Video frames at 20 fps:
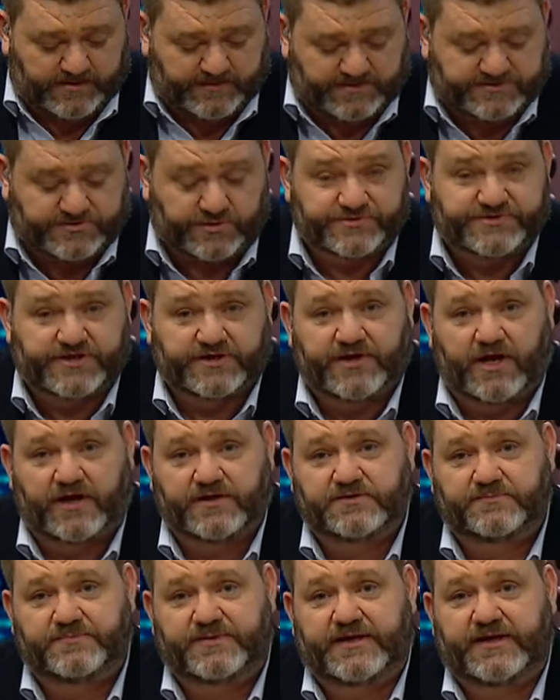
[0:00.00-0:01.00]
There's also
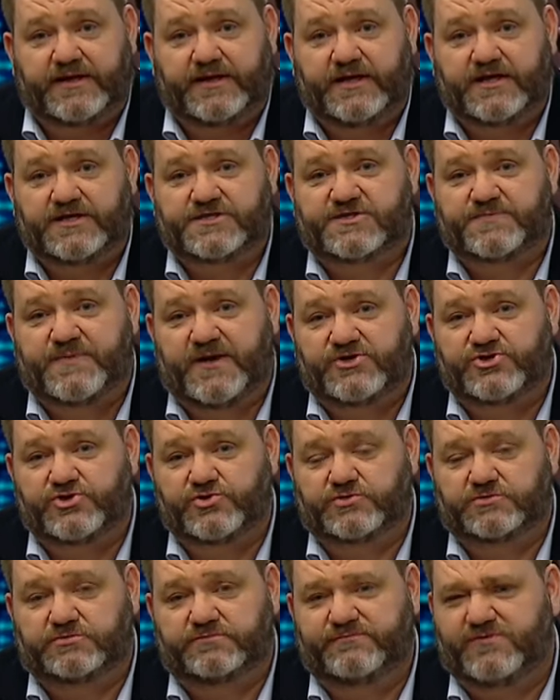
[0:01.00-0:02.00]
going to be a
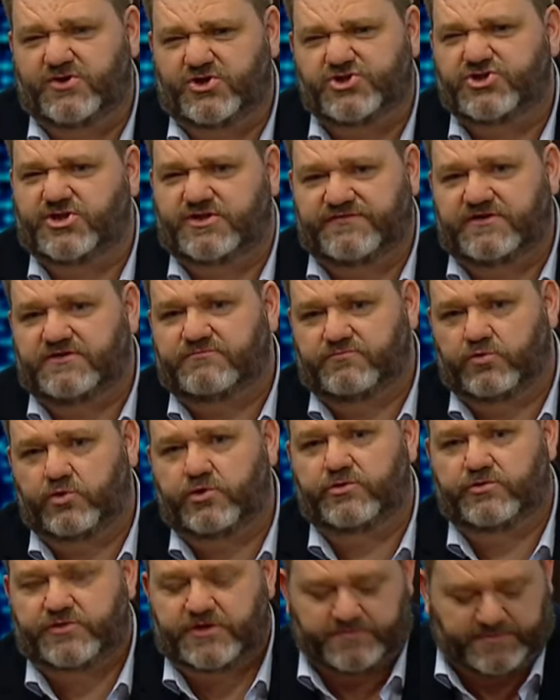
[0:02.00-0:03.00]
special version of a
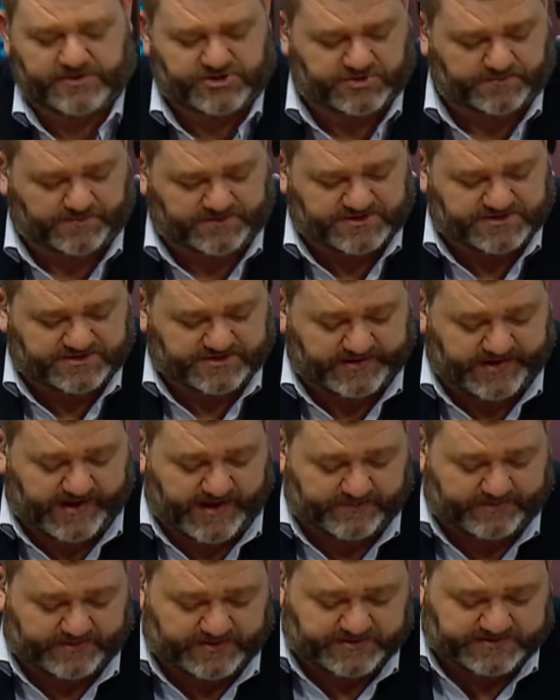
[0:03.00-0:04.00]
royal commission which is going to
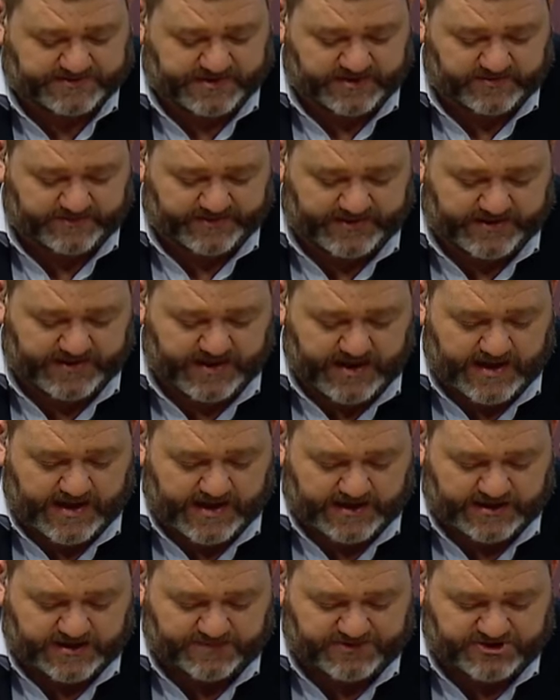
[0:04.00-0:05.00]
happen. It's going to be
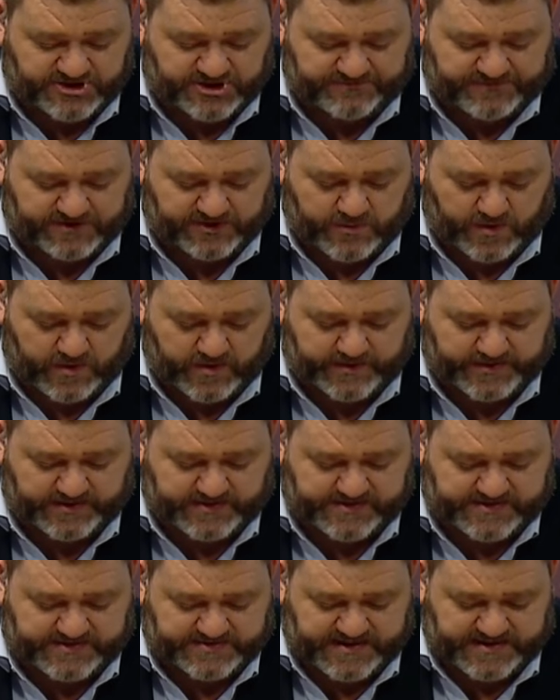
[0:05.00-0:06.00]
a commission of inquiry
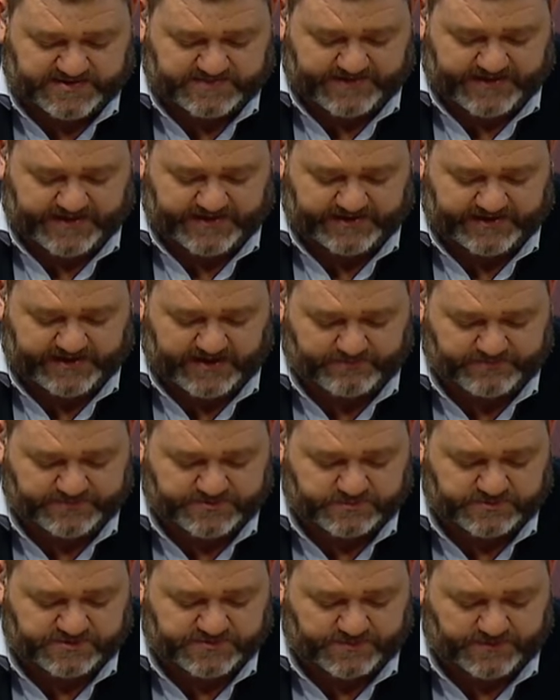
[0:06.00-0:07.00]
into the Tasmanian
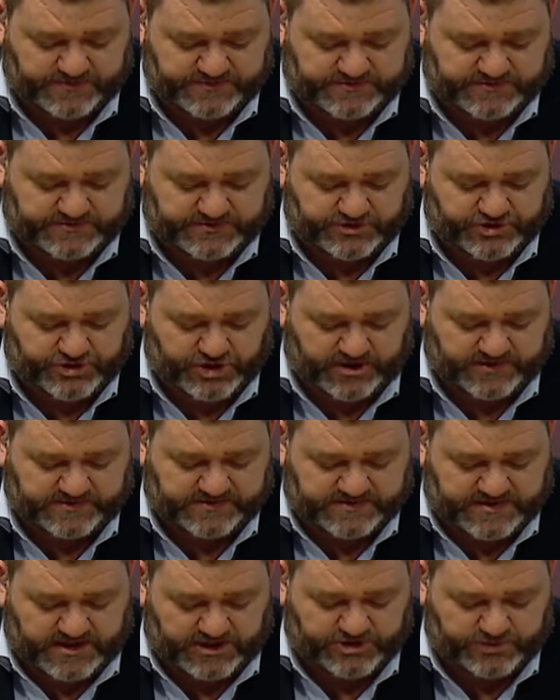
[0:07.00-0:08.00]
government's responses to child
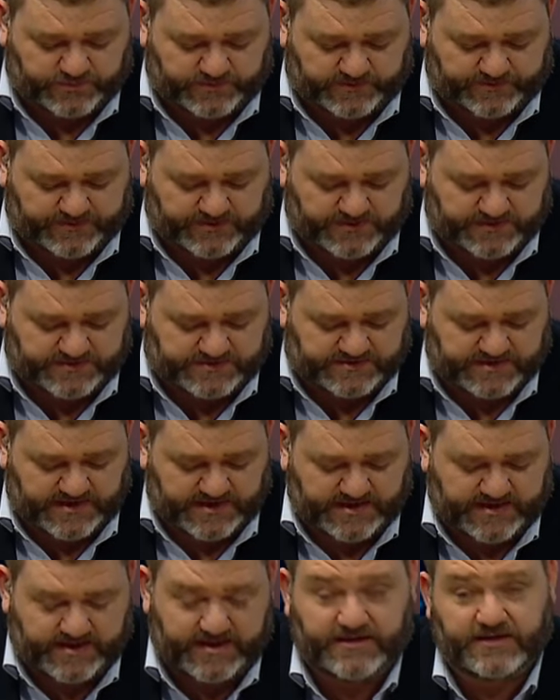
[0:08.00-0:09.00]
sexual abuse
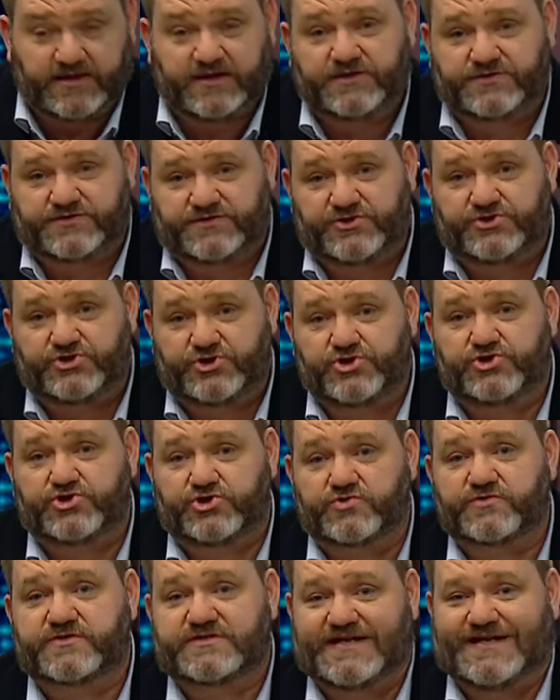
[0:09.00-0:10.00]
in
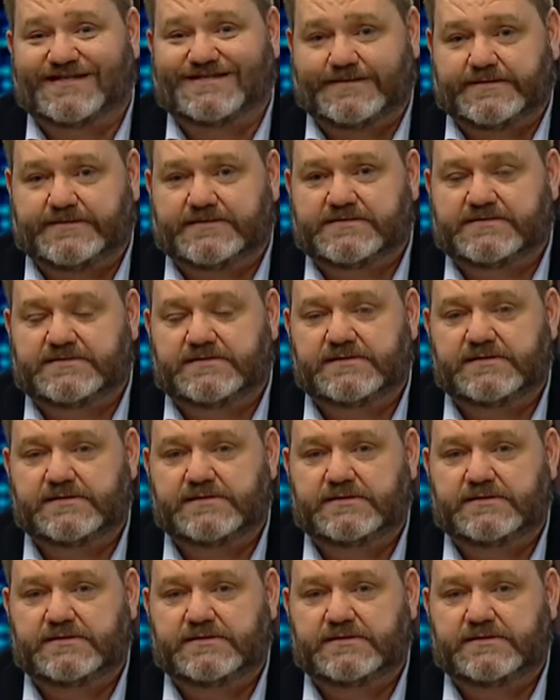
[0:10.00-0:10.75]
institutional settings.